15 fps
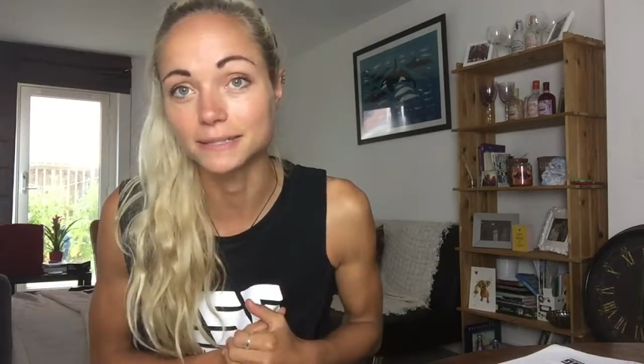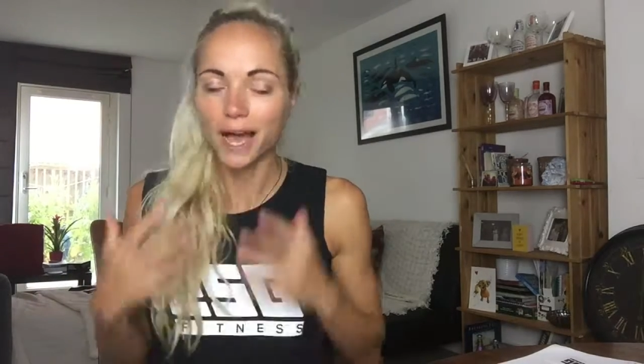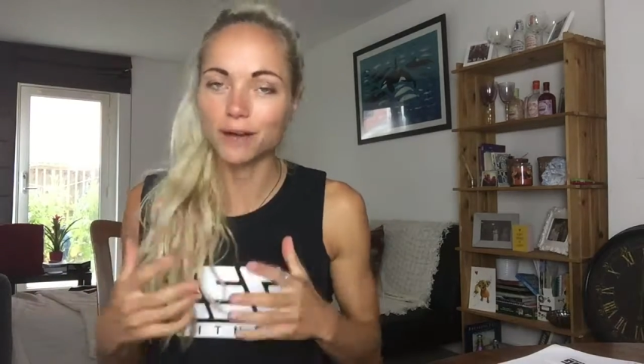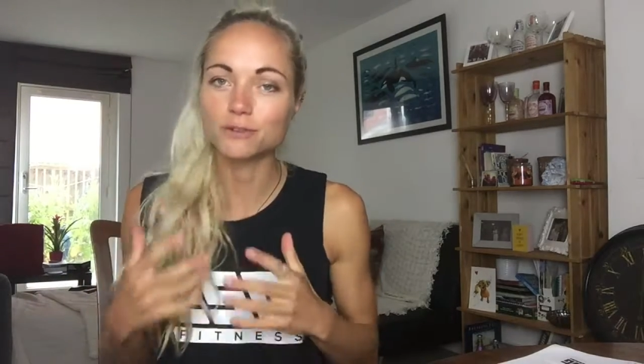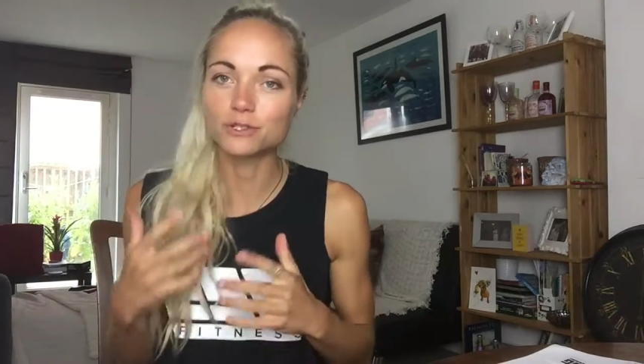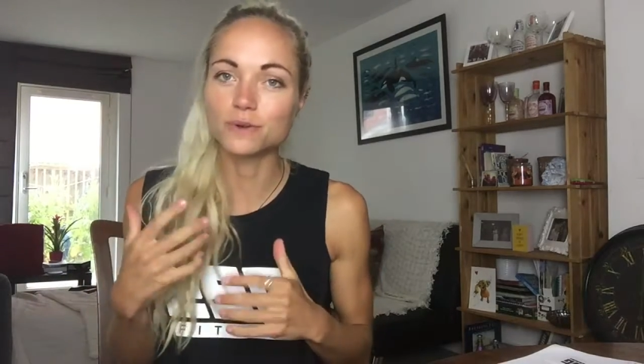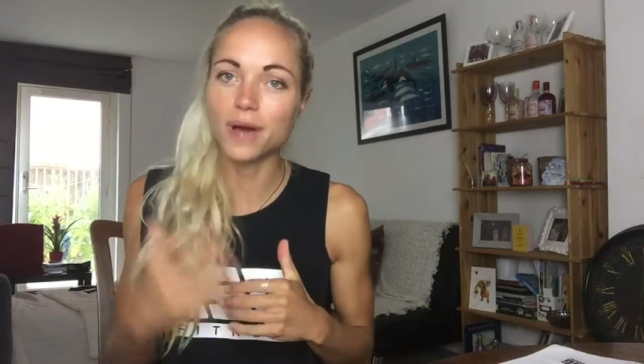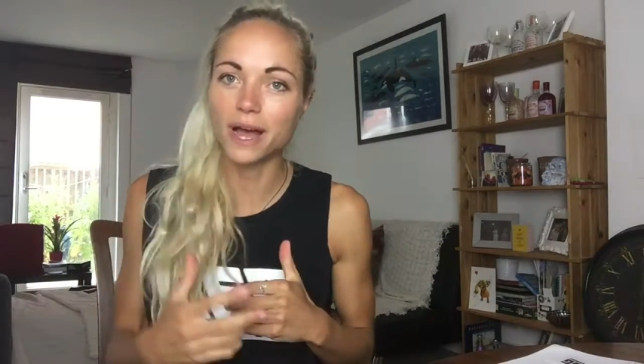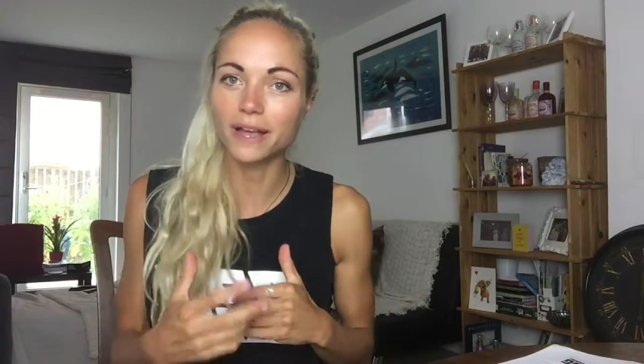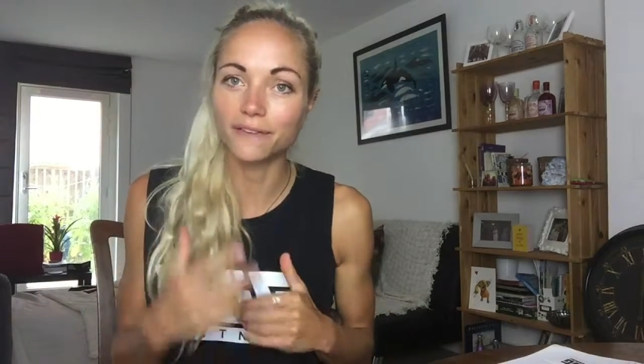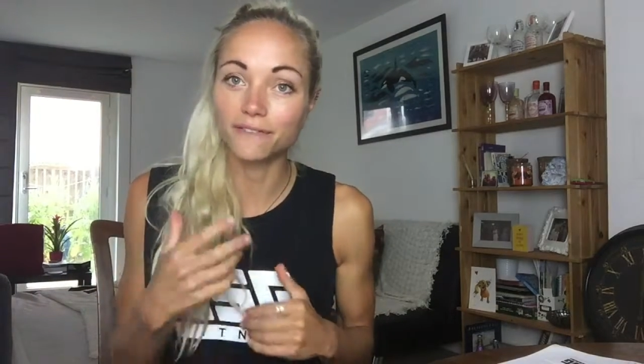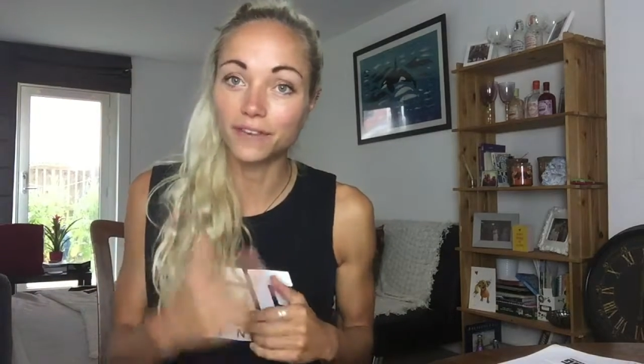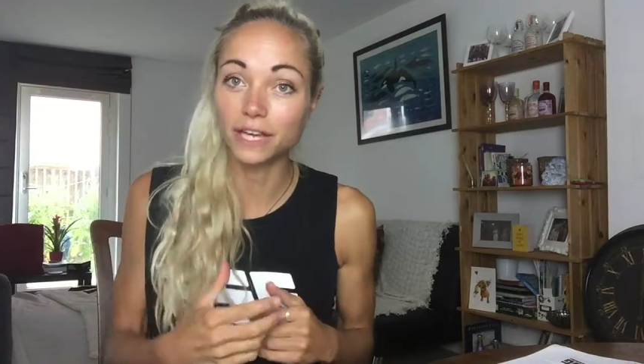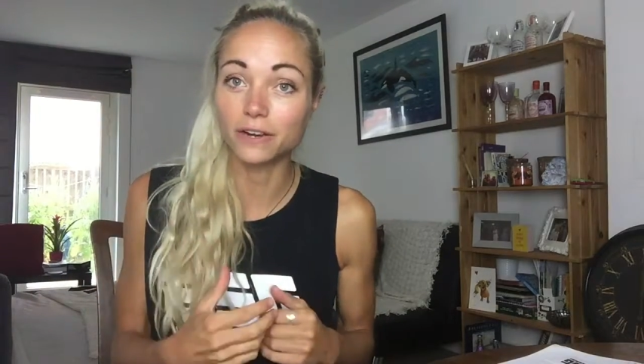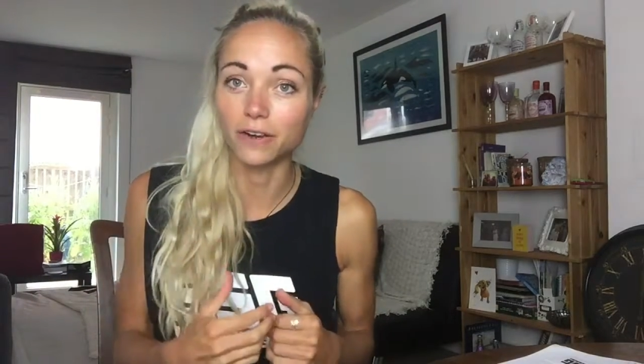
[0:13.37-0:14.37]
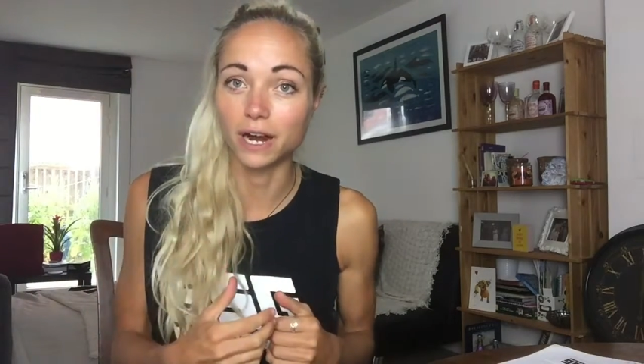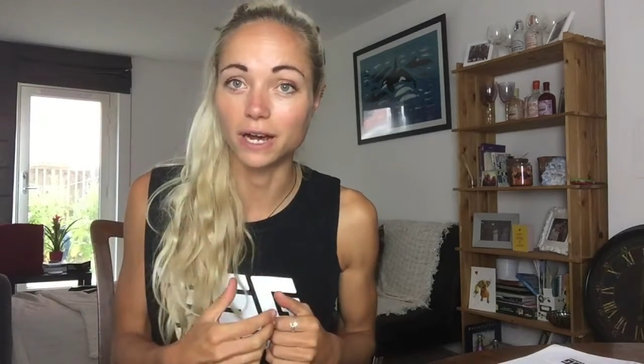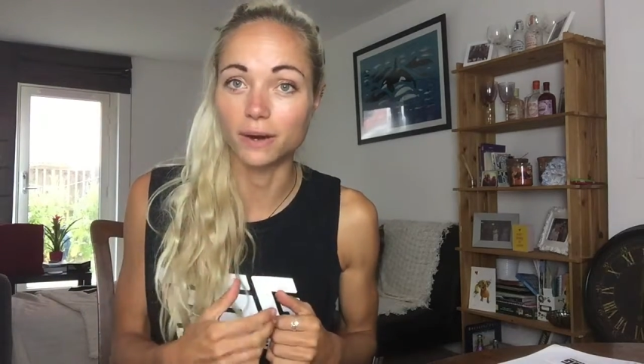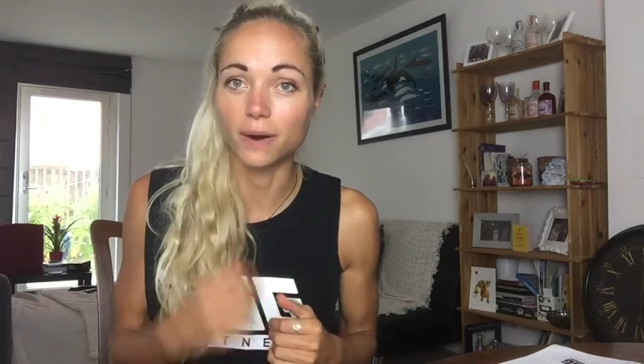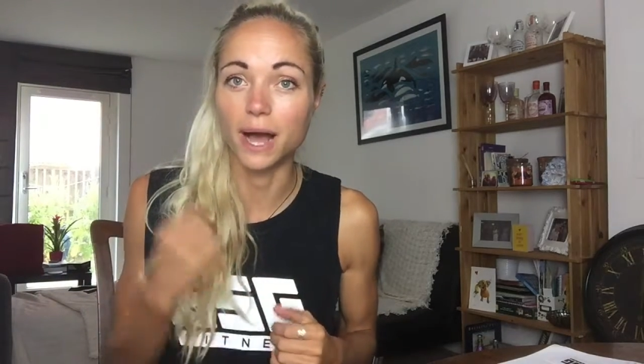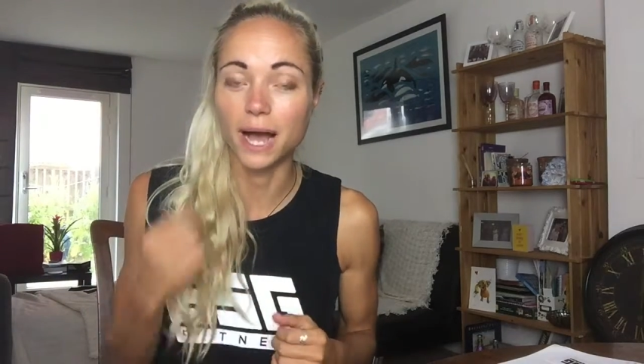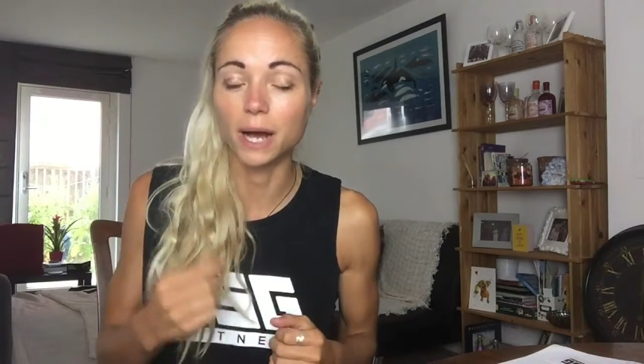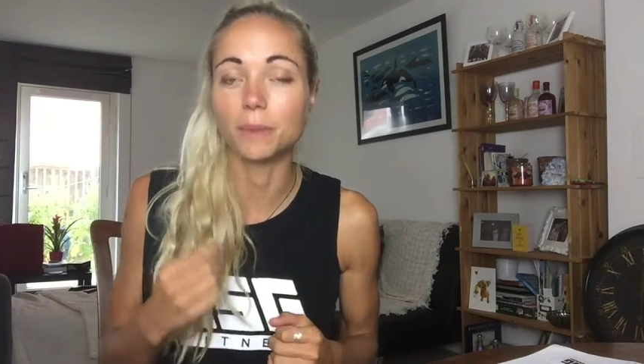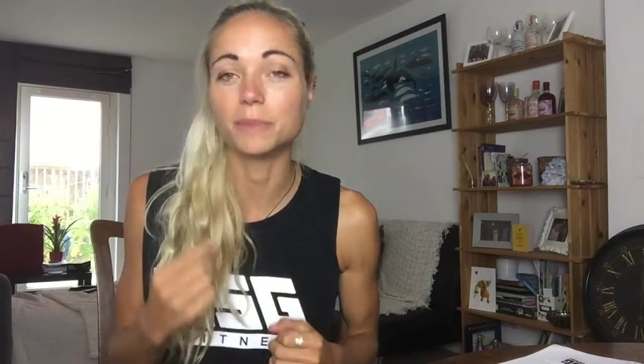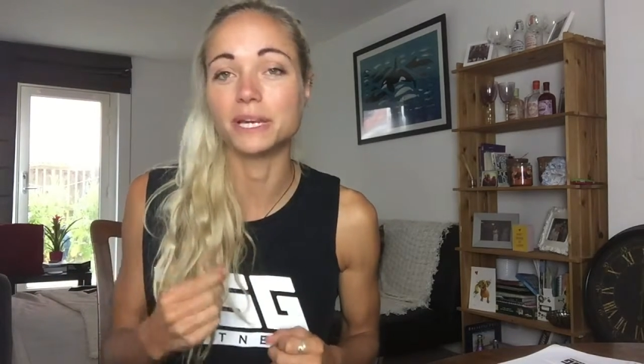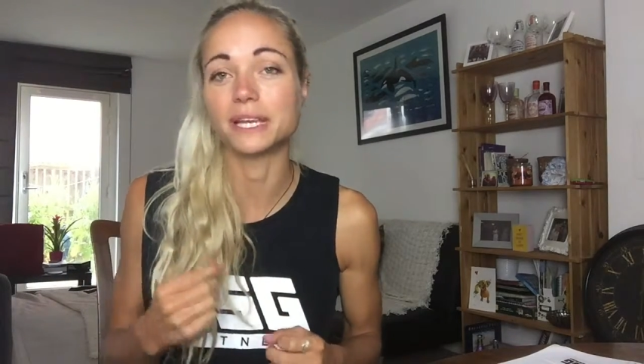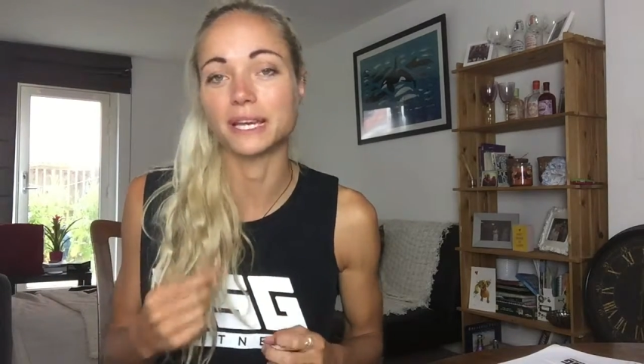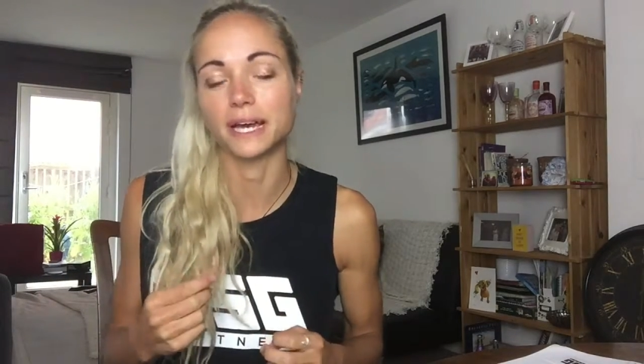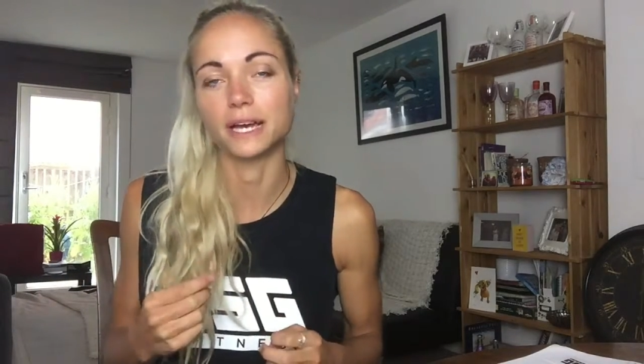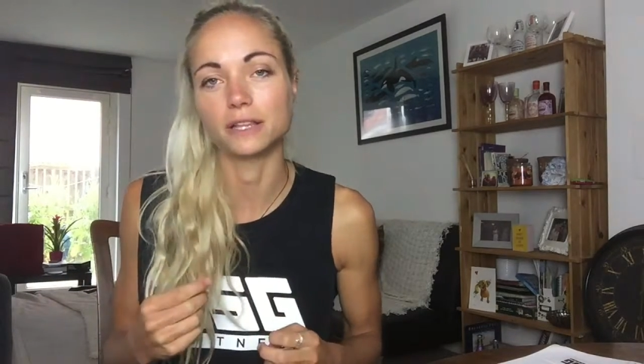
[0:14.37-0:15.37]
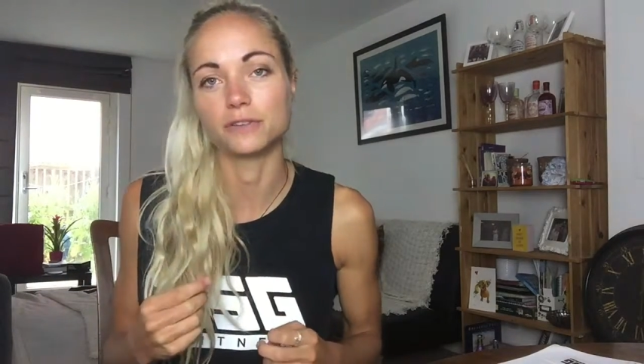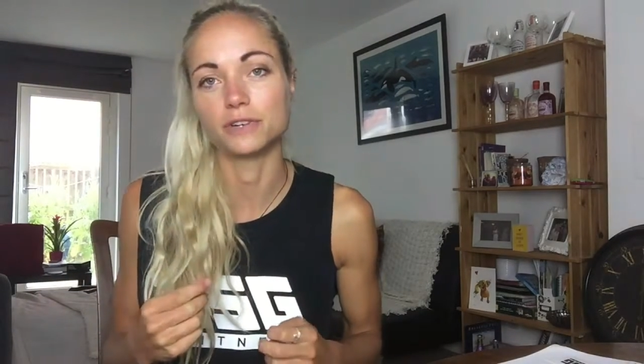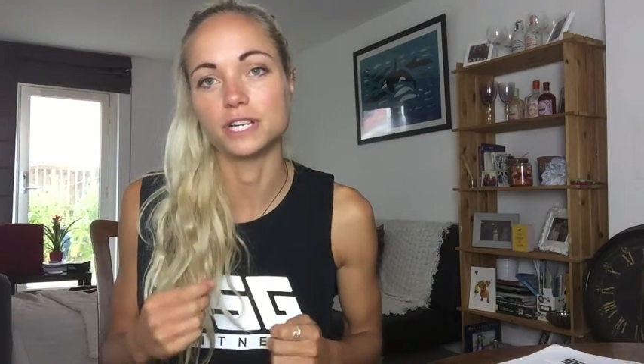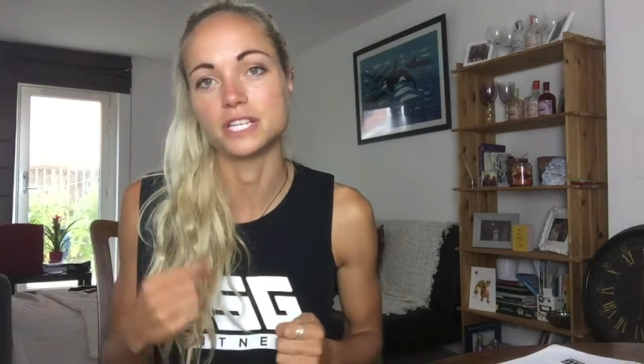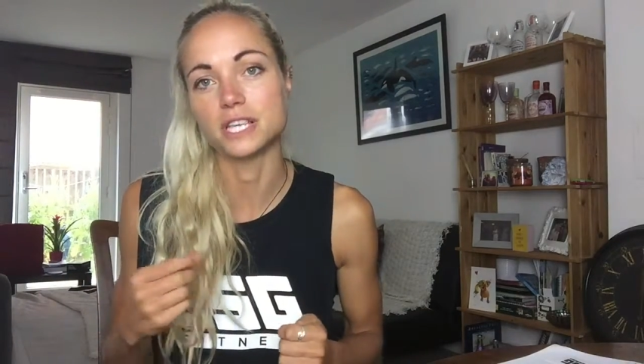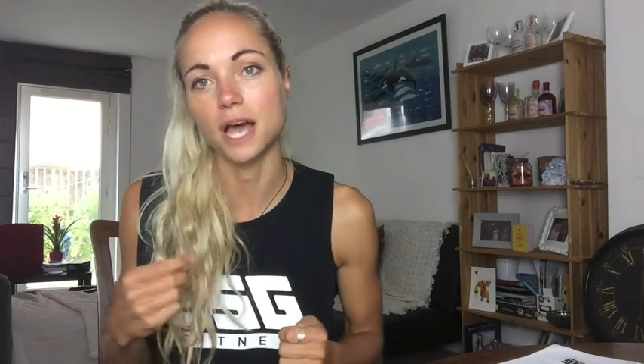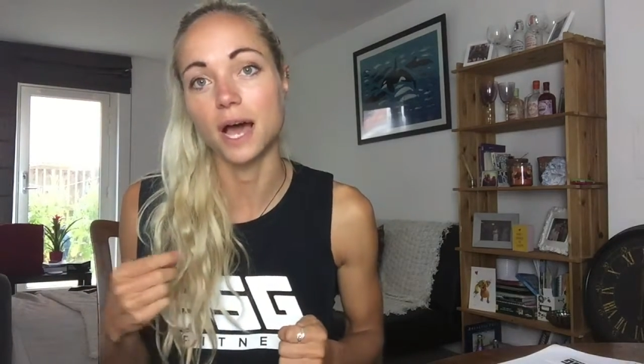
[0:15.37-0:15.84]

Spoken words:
How do I figure out how many calories